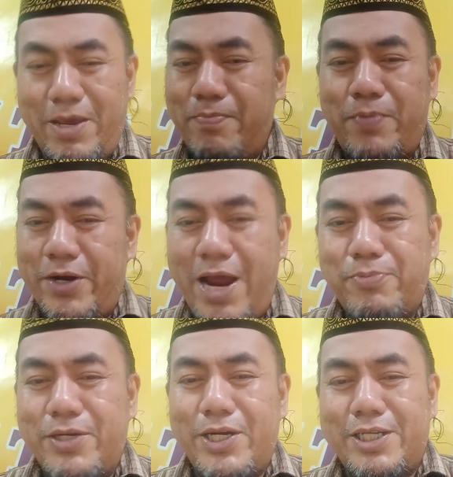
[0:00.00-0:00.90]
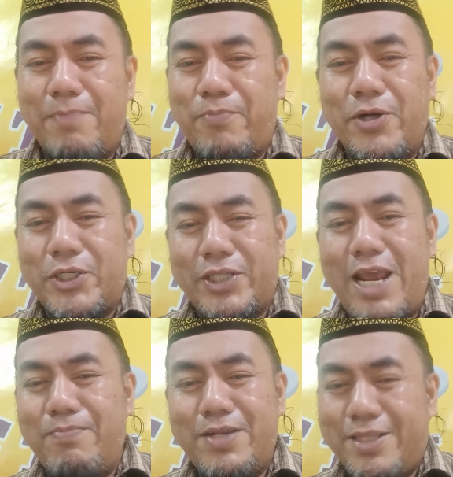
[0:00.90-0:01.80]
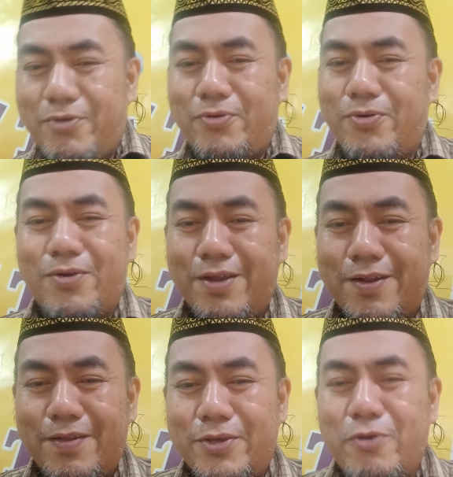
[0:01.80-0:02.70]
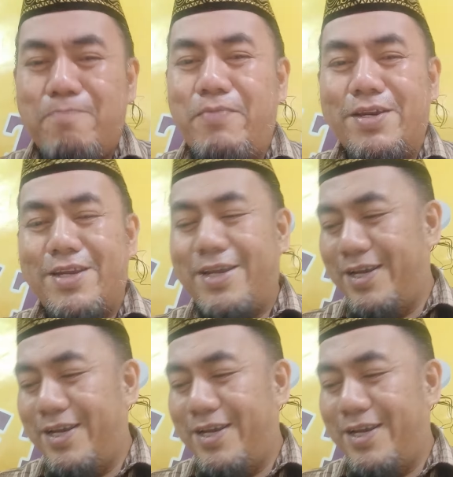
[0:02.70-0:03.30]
perhaps this is the first time that you've been